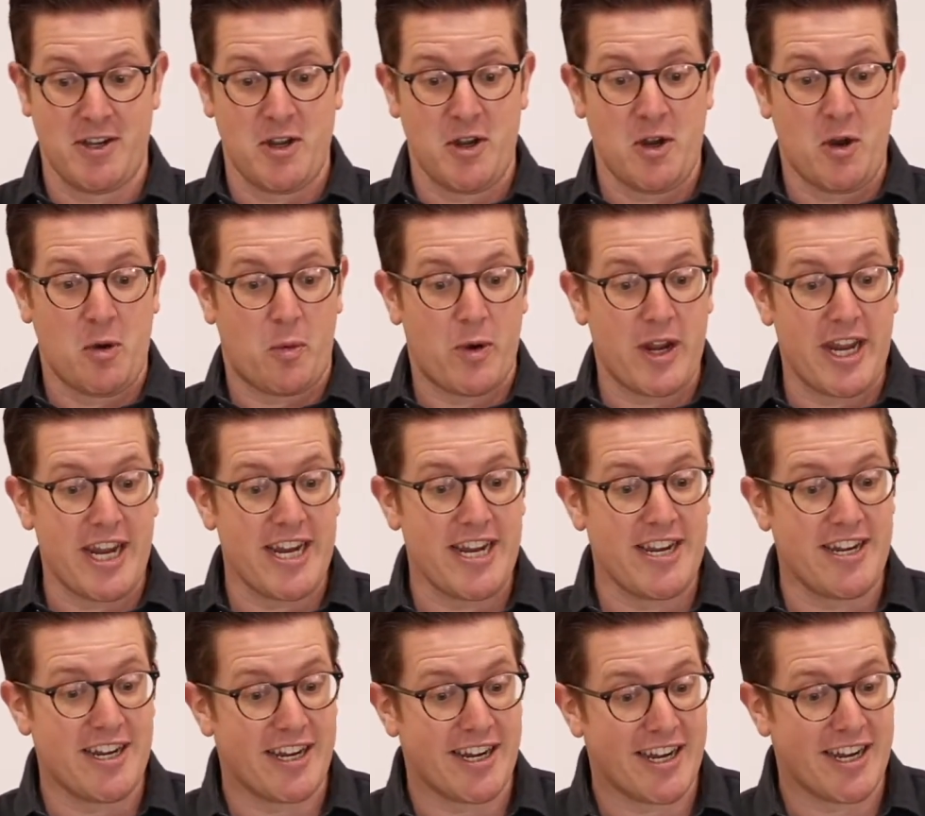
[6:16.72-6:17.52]

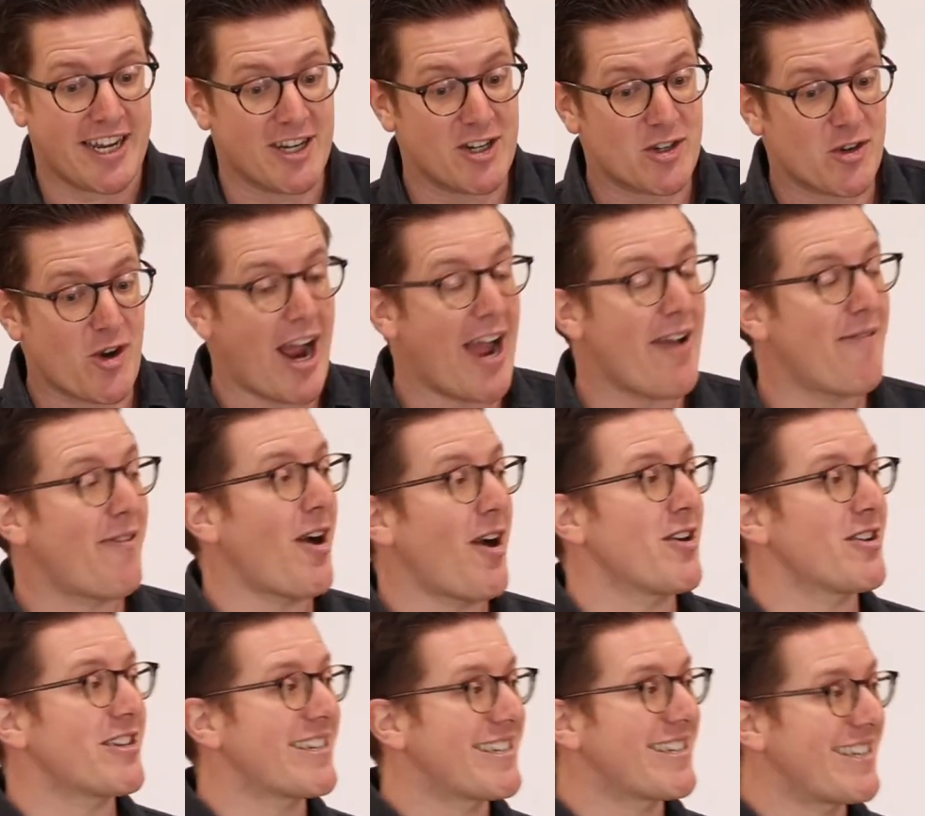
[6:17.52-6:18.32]
We can drive
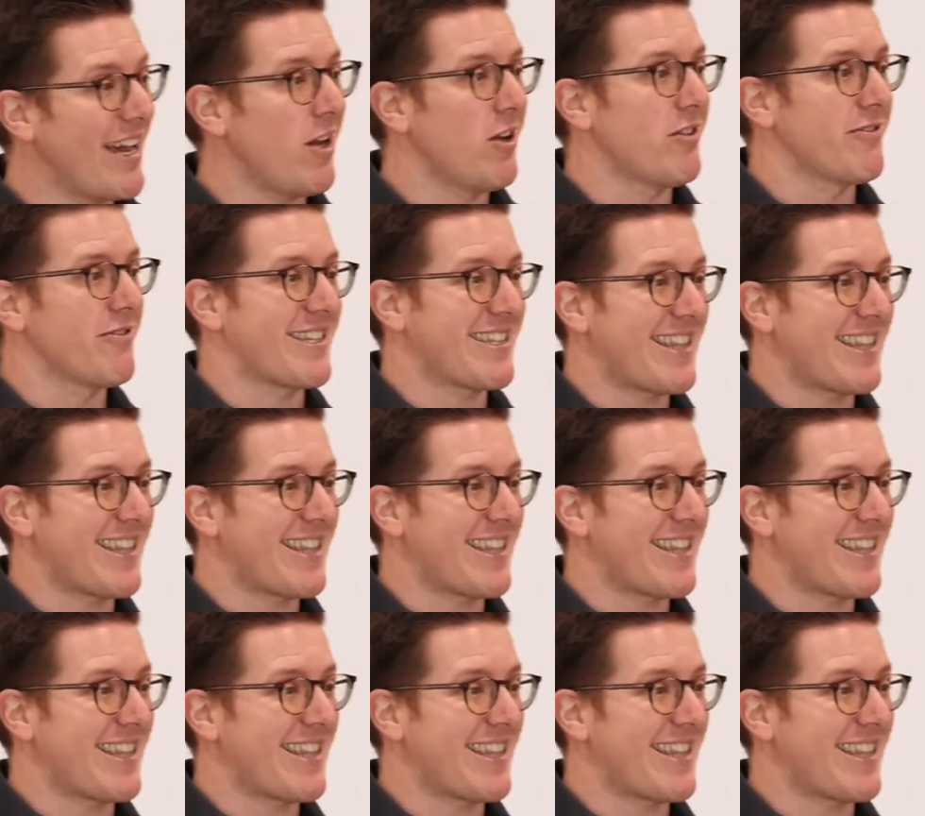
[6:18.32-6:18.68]
ourselves,